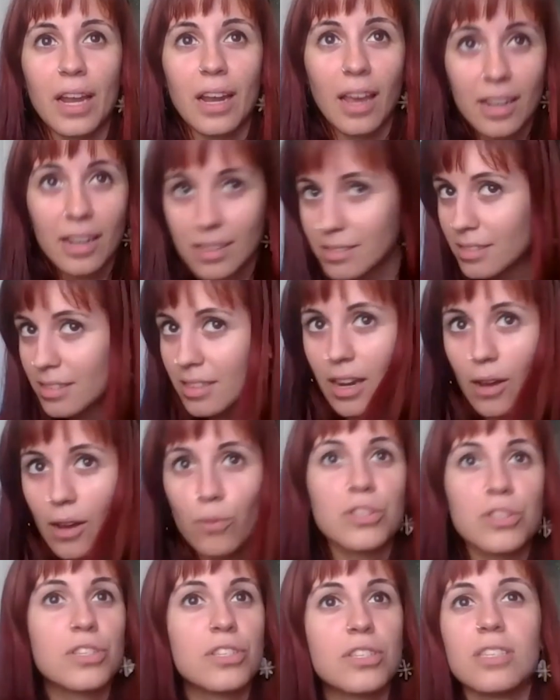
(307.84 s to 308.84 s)
like the
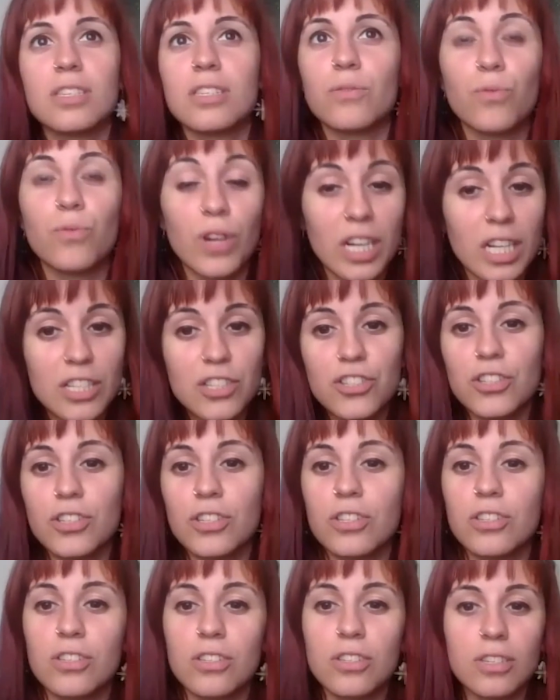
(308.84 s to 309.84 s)
languages,
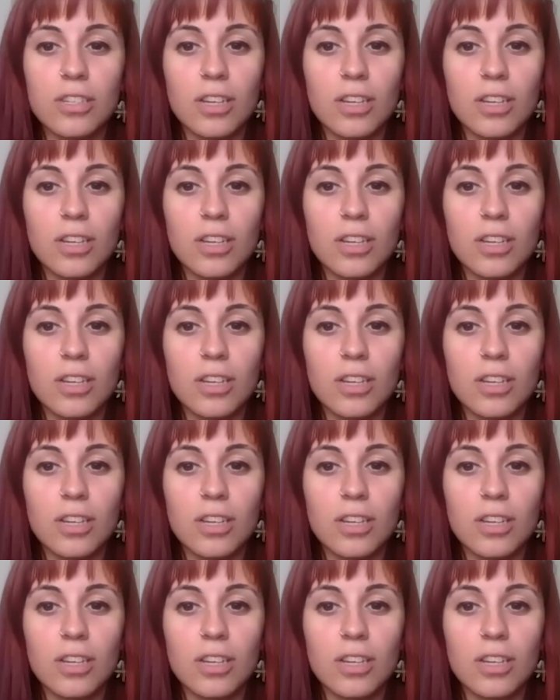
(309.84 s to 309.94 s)
religions,